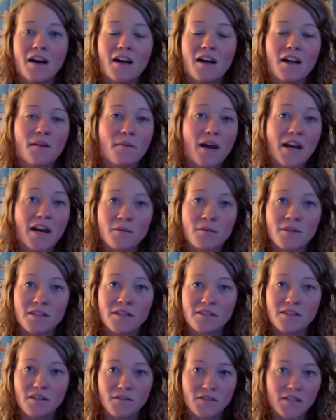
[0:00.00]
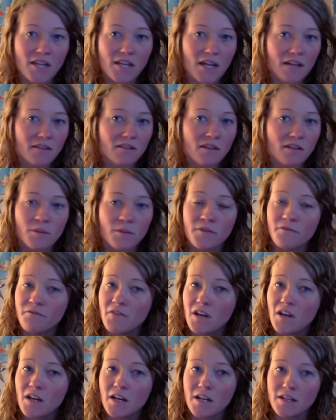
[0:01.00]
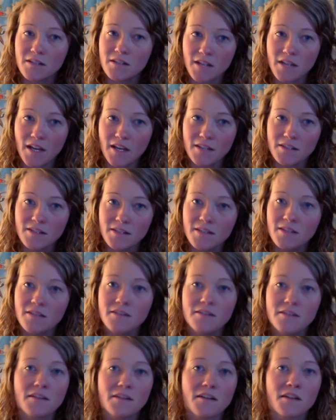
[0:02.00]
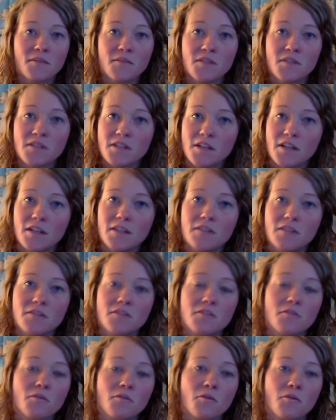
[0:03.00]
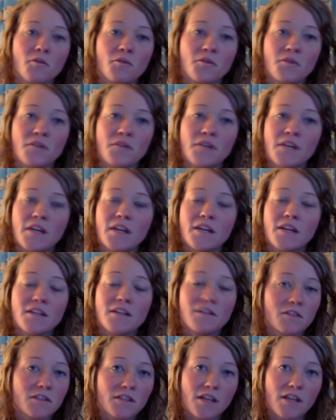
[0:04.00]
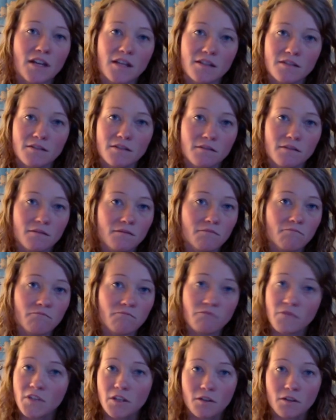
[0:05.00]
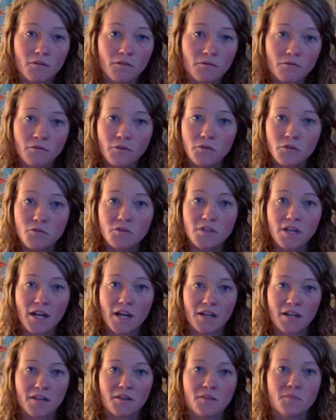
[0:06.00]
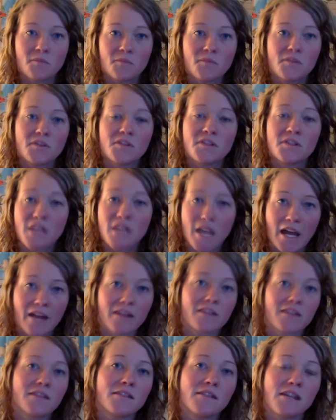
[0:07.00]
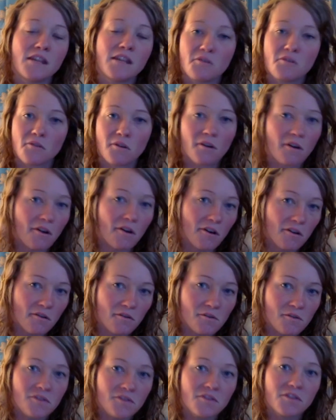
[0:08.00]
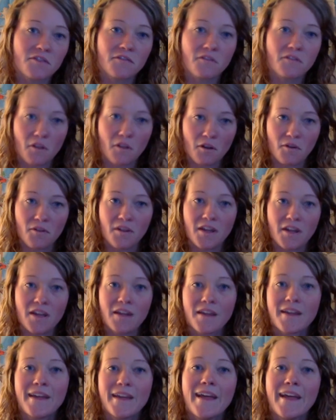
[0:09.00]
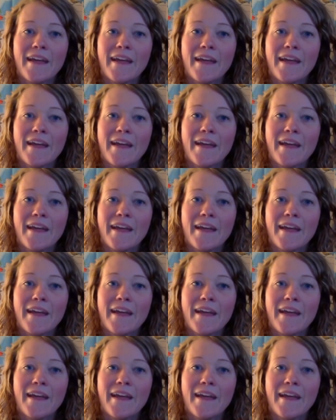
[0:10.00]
Itemized stuff sacks come in various sizes, designed to hold different size, loose items, snacks, and/or articles of clothing.